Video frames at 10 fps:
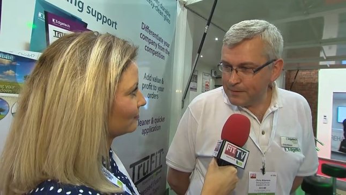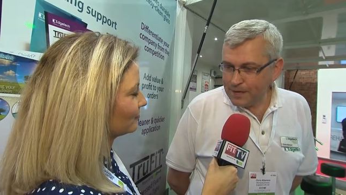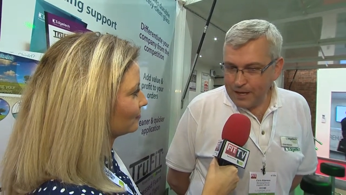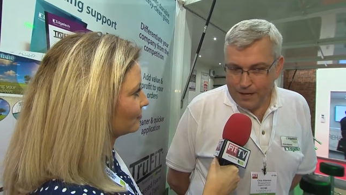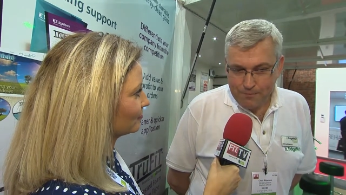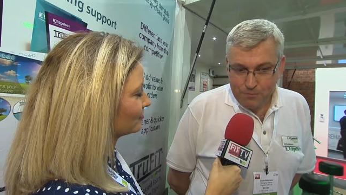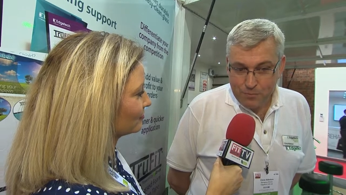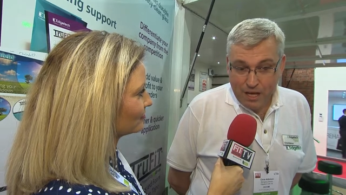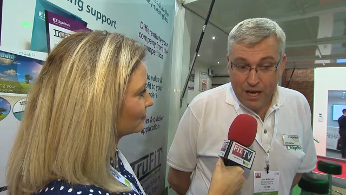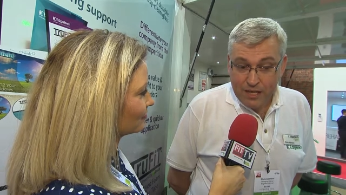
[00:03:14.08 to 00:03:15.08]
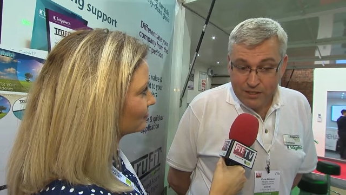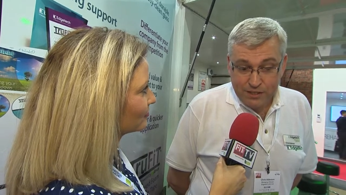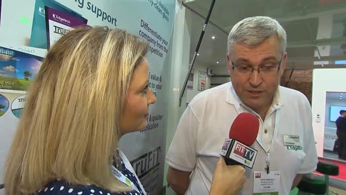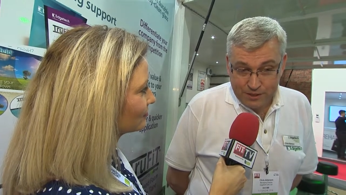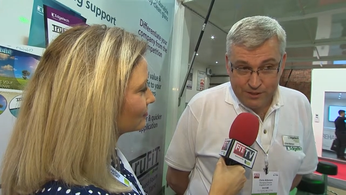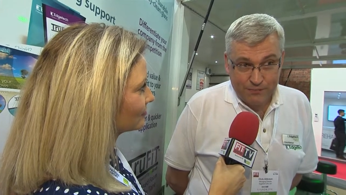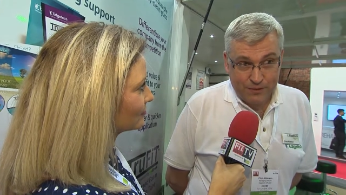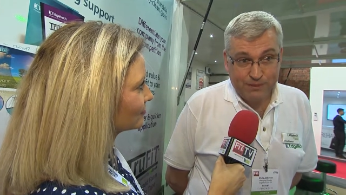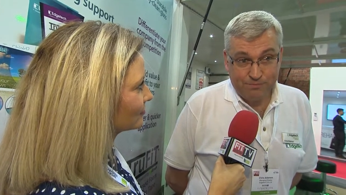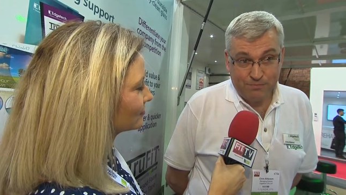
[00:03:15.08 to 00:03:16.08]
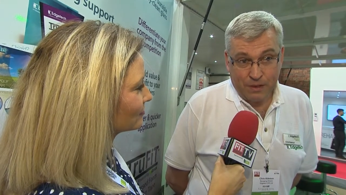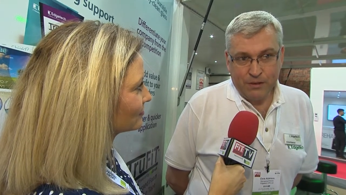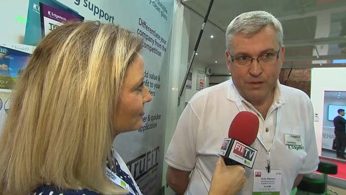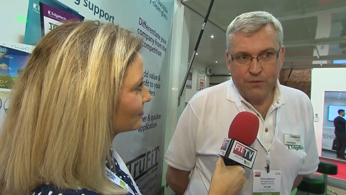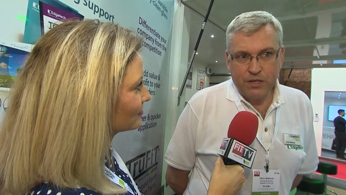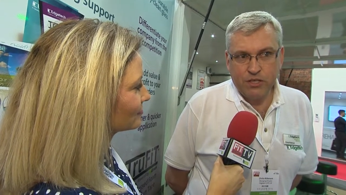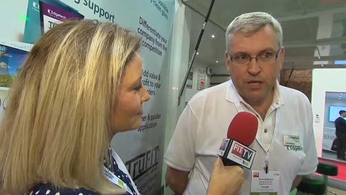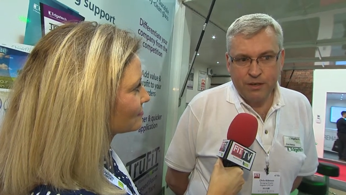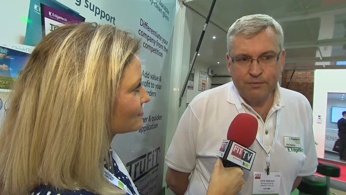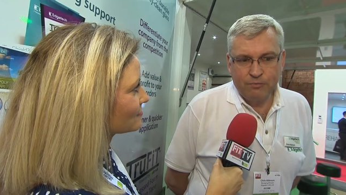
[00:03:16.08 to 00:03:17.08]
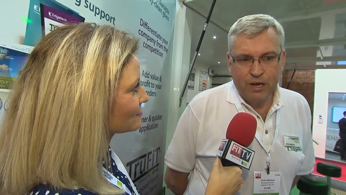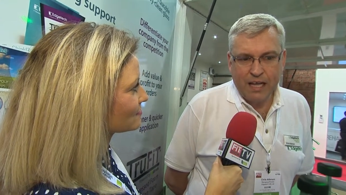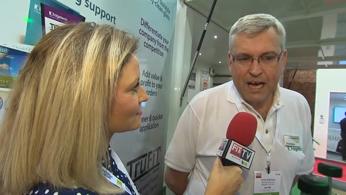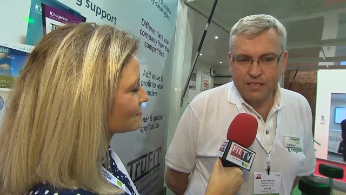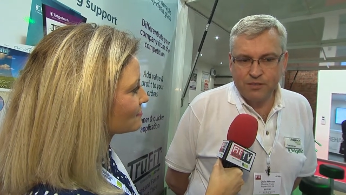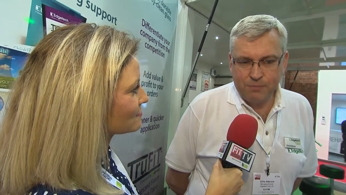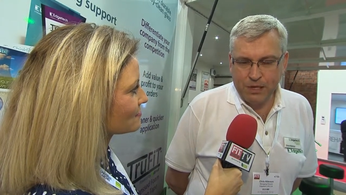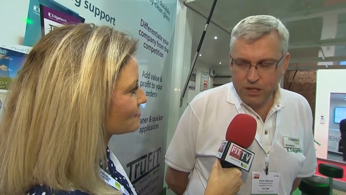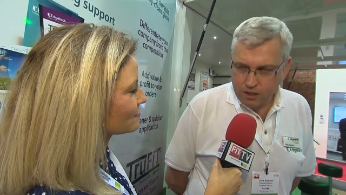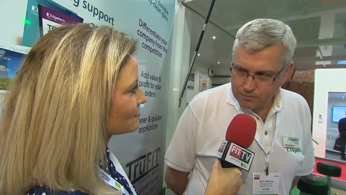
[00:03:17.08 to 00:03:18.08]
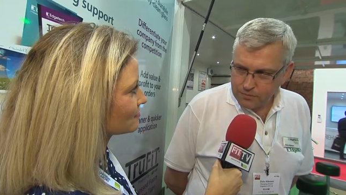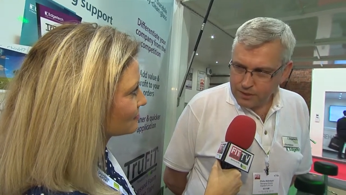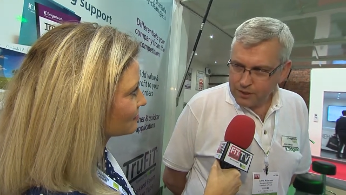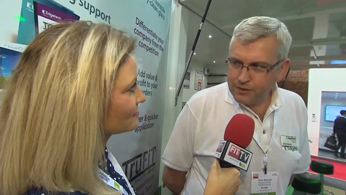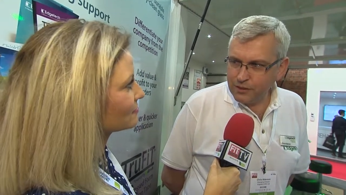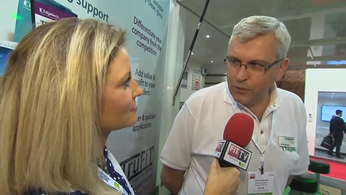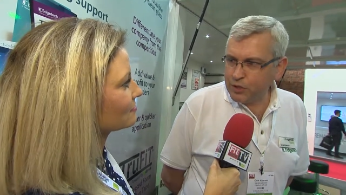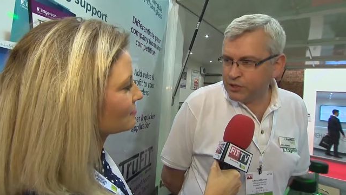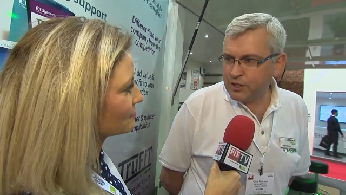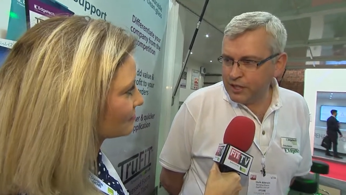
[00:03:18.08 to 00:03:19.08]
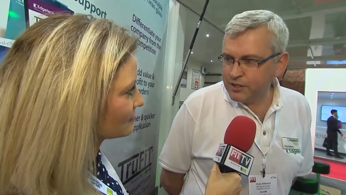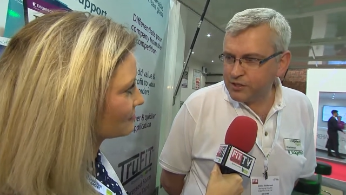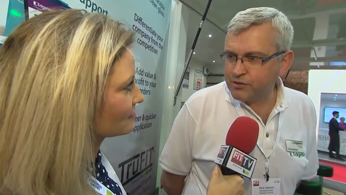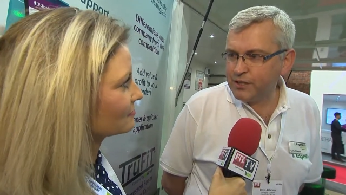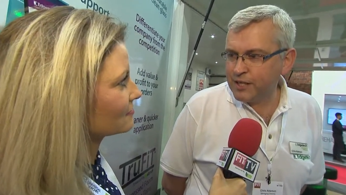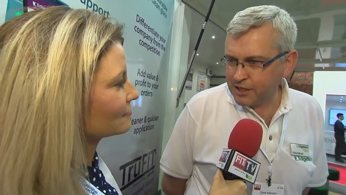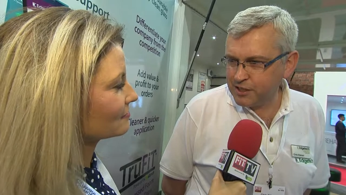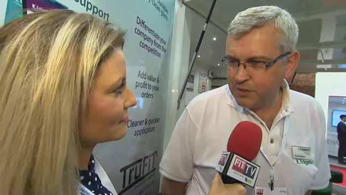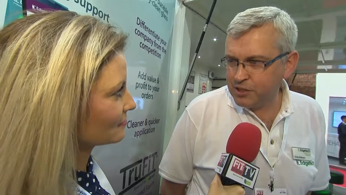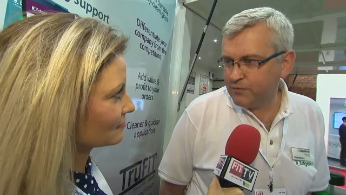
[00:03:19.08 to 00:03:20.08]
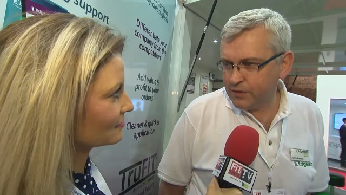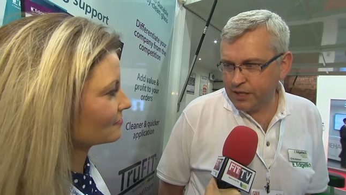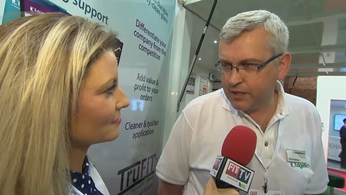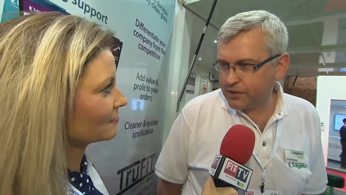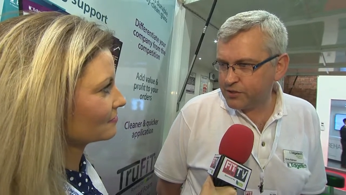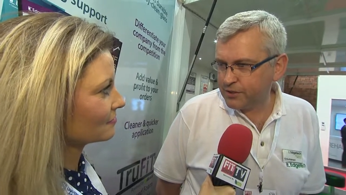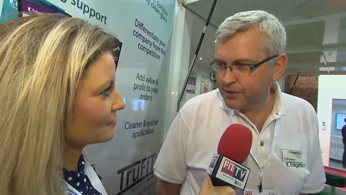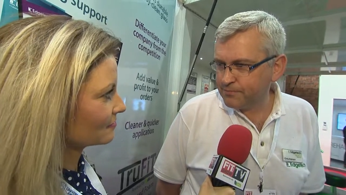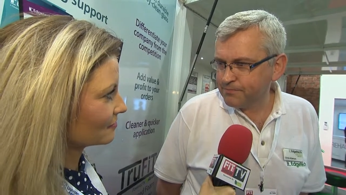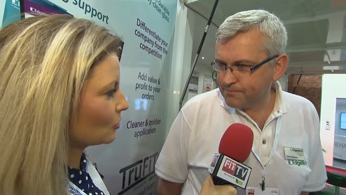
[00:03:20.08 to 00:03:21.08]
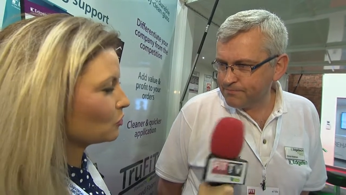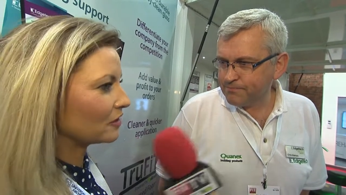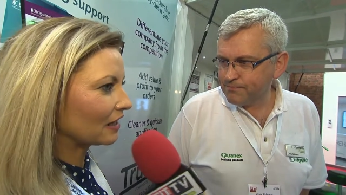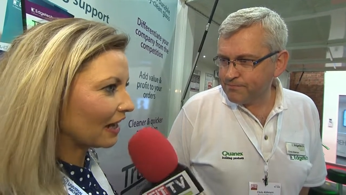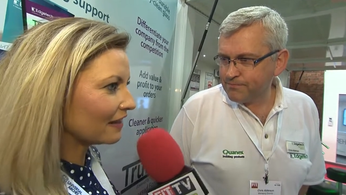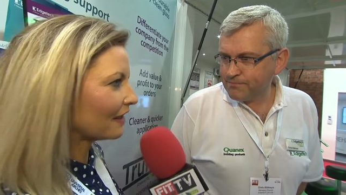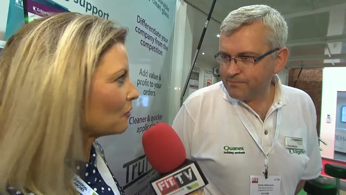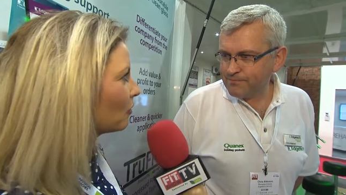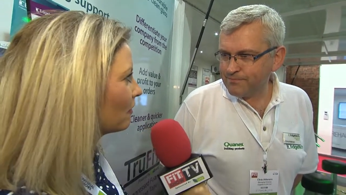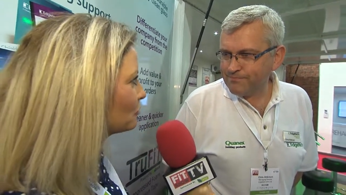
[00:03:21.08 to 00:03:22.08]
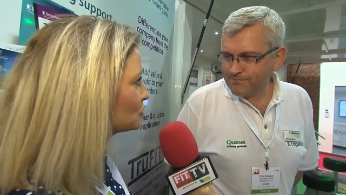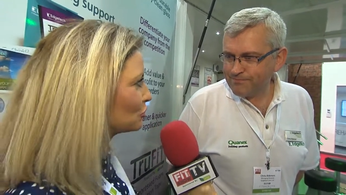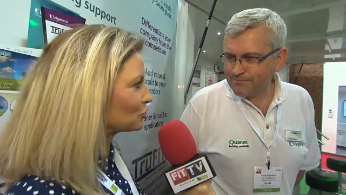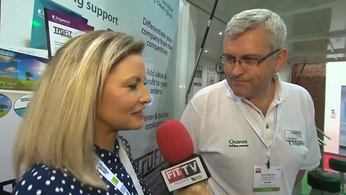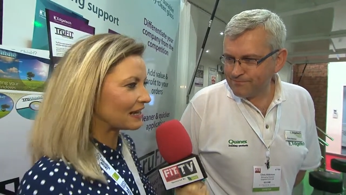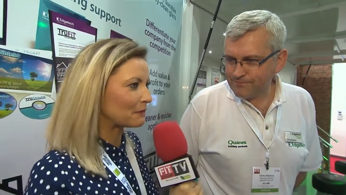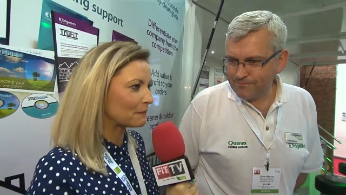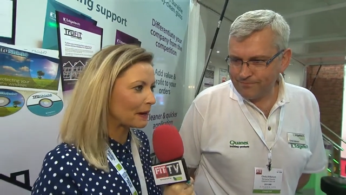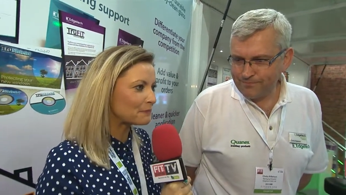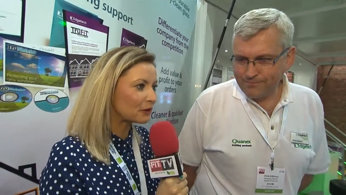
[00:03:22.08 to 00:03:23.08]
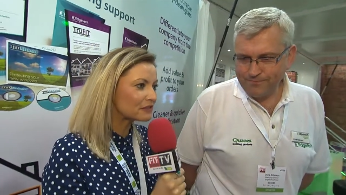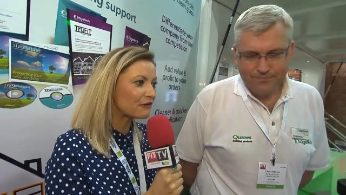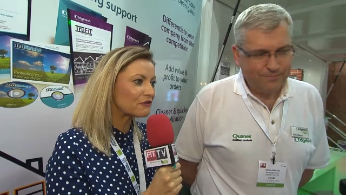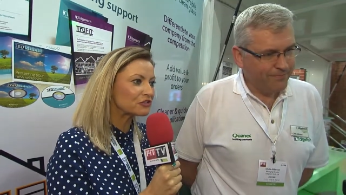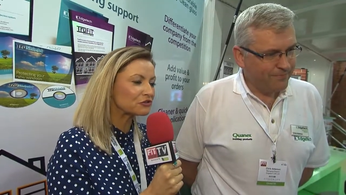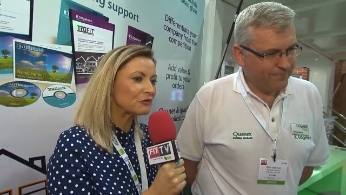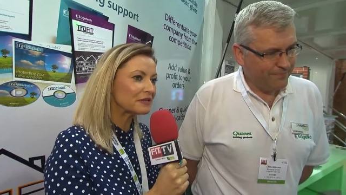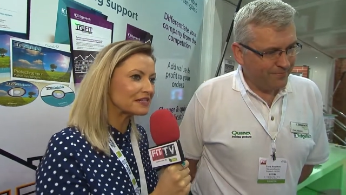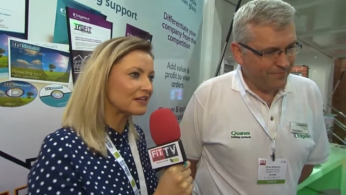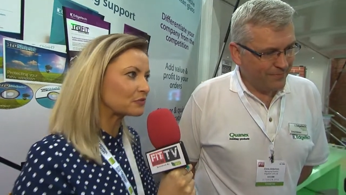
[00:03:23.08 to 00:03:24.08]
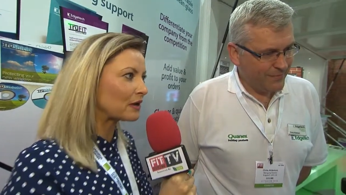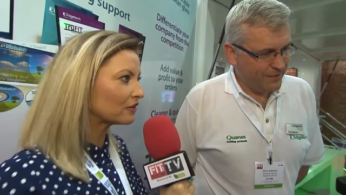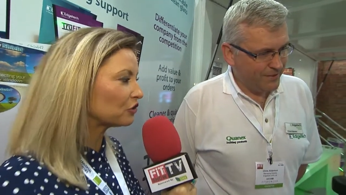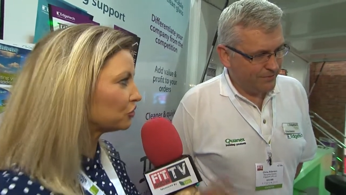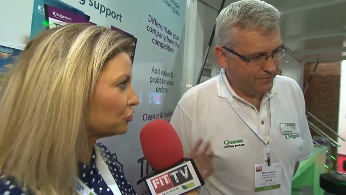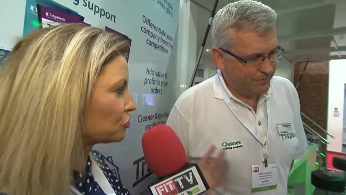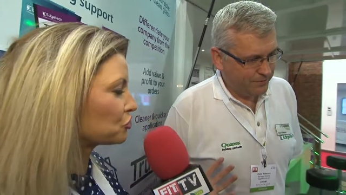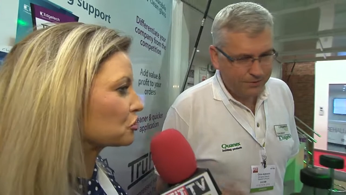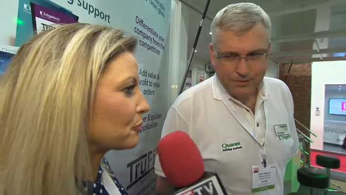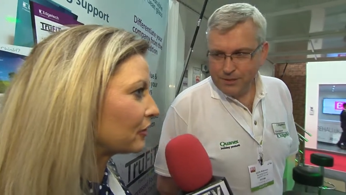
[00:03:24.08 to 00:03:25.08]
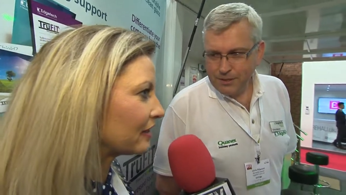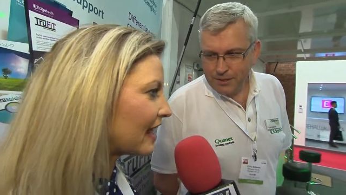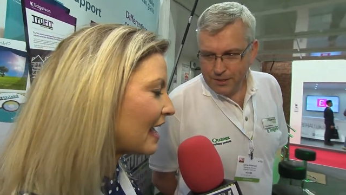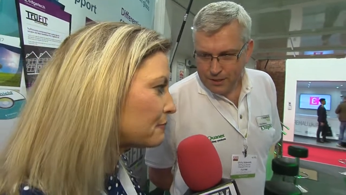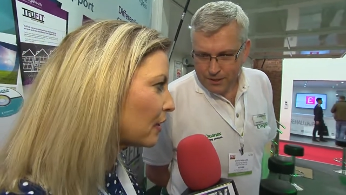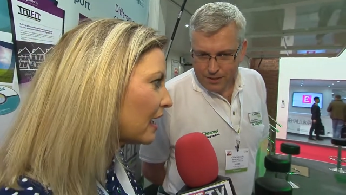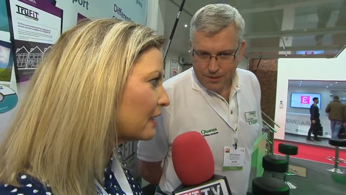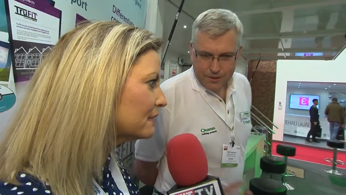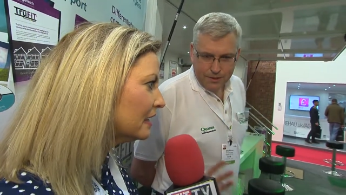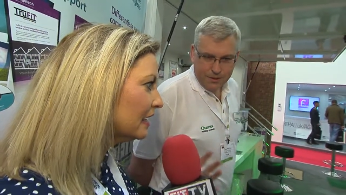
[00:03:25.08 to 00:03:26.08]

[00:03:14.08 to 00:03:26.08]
Speaker 1: um, yeah, it, it, it, the Fit Show really has become the voice of the industry, the exhibition
Speaker 2: for the industry. they like that one. That was a good soundbite. But it's very true, isn't it, as well? And you, you touched upon it there. But um,